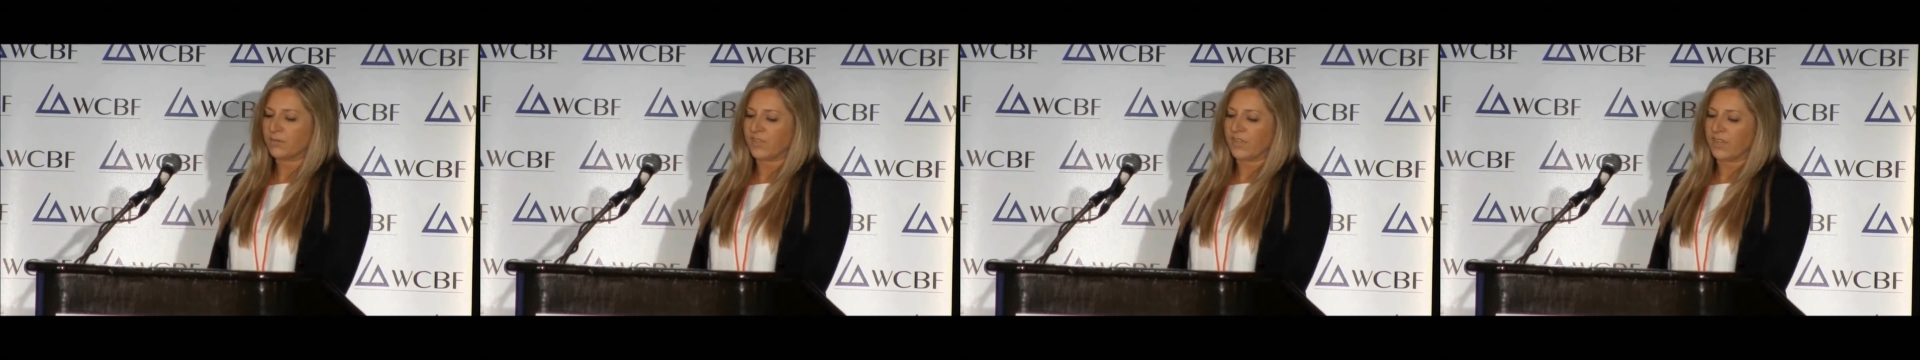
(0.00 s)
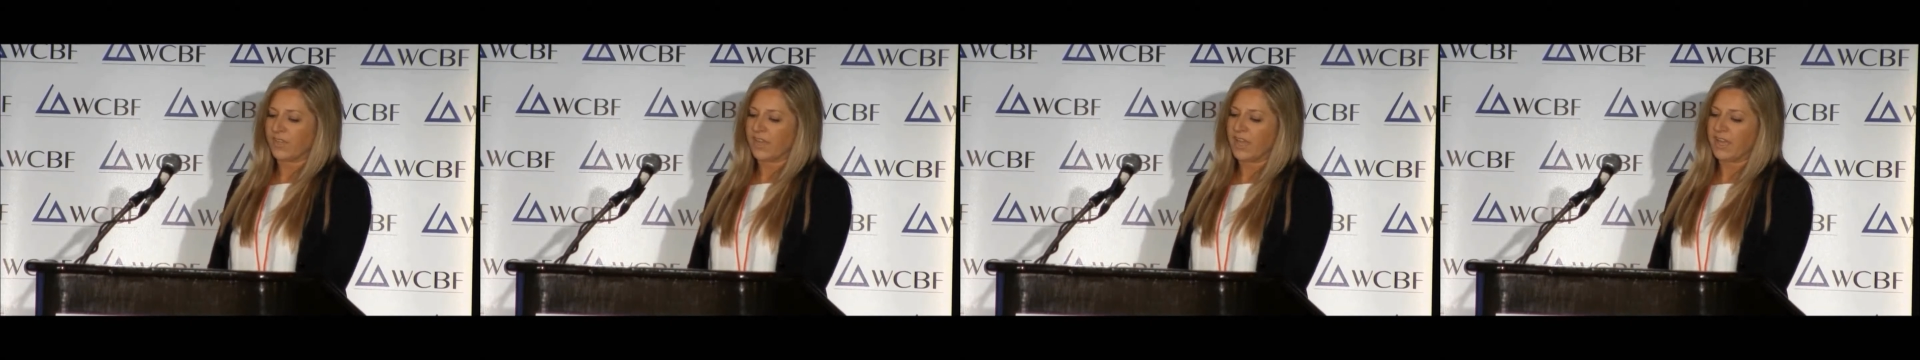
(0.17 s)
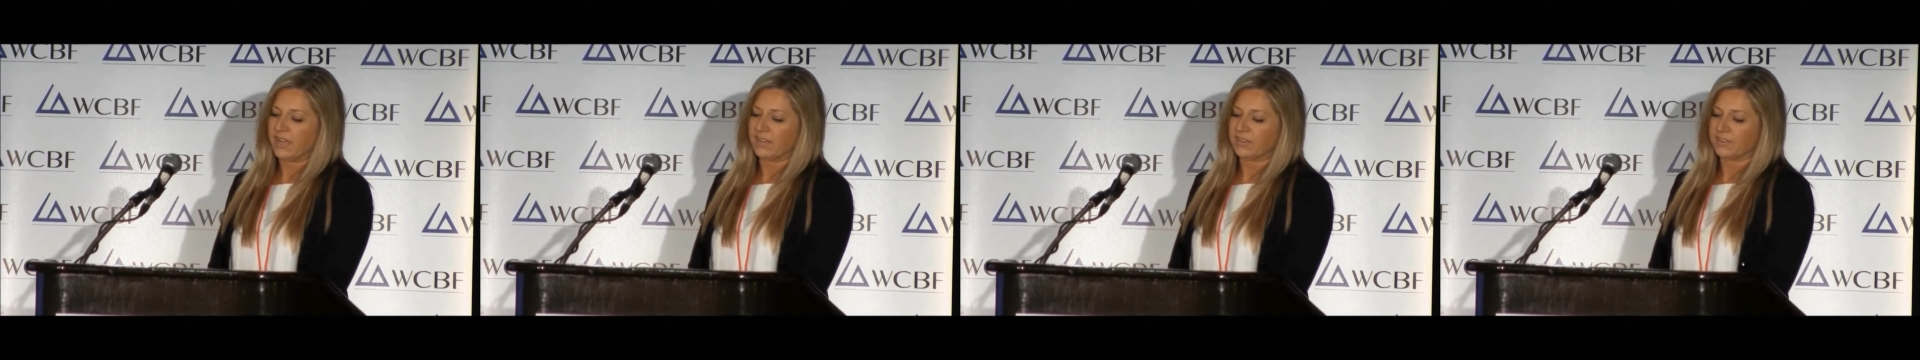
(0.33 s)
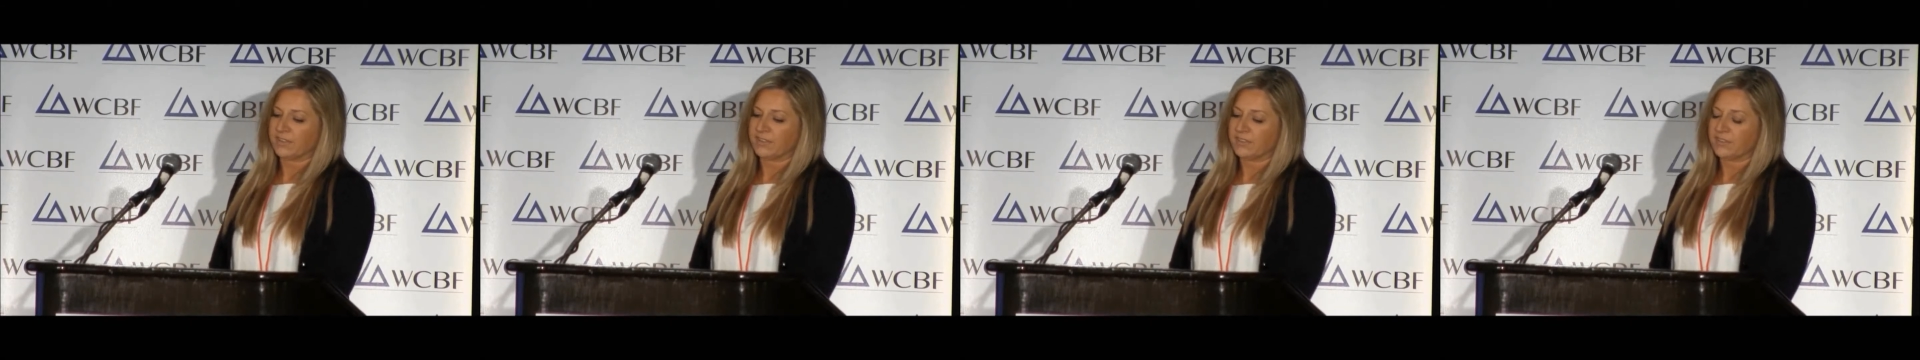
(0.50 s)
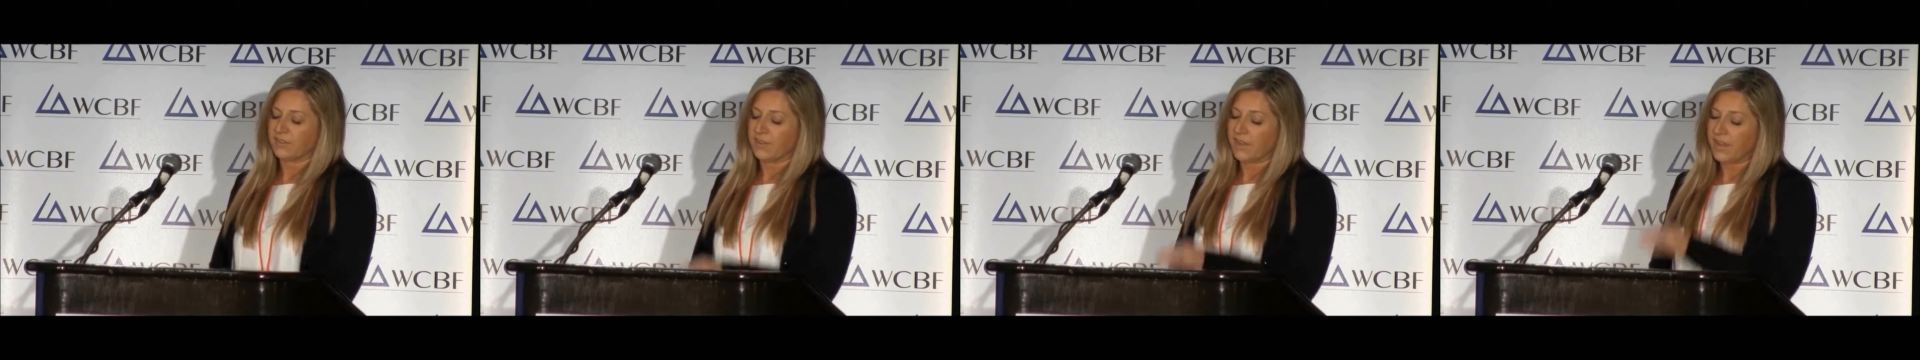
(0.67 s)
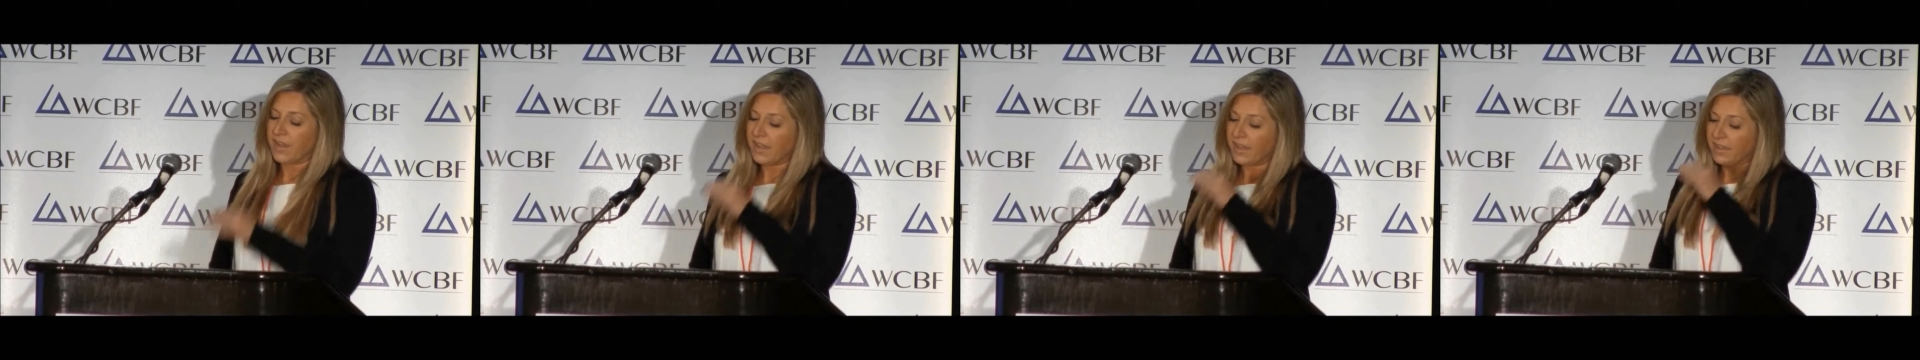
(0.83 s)
at Kaiser
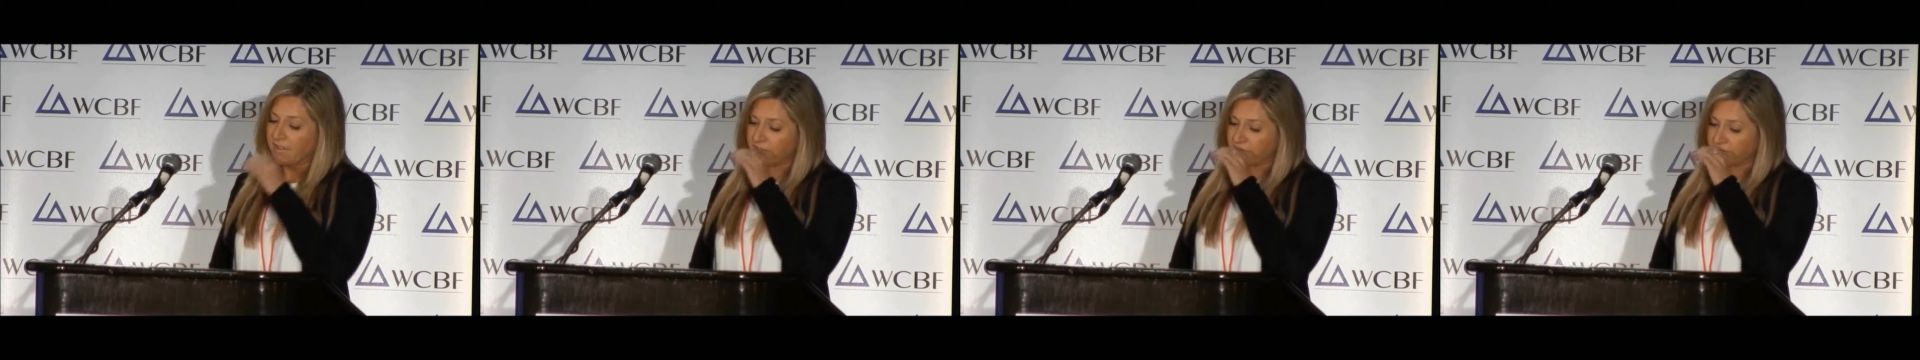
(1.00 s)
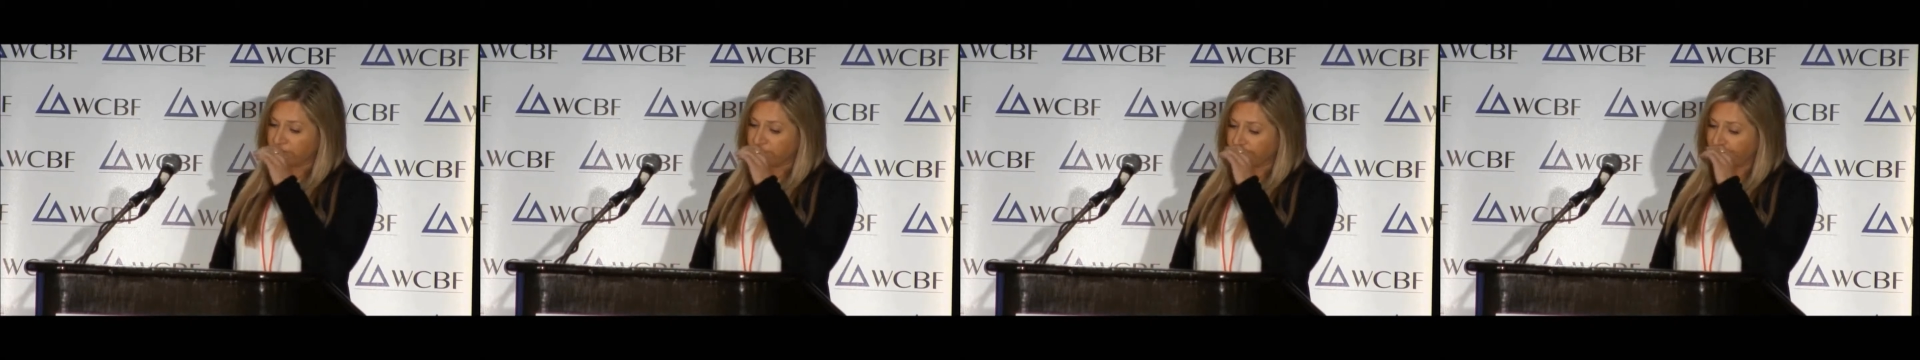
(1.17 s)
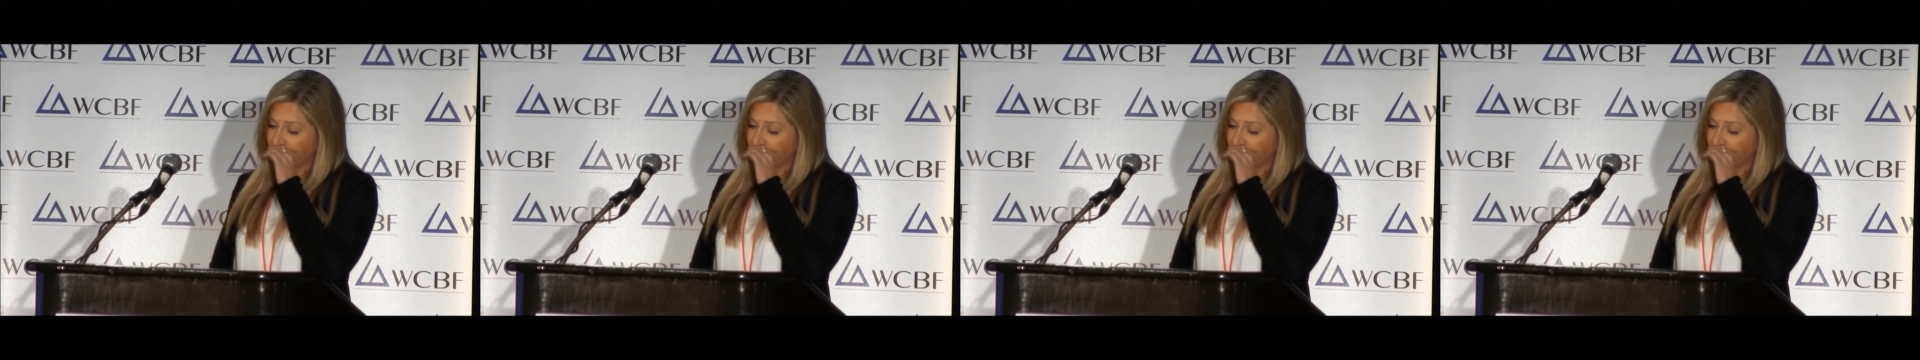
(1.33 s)
have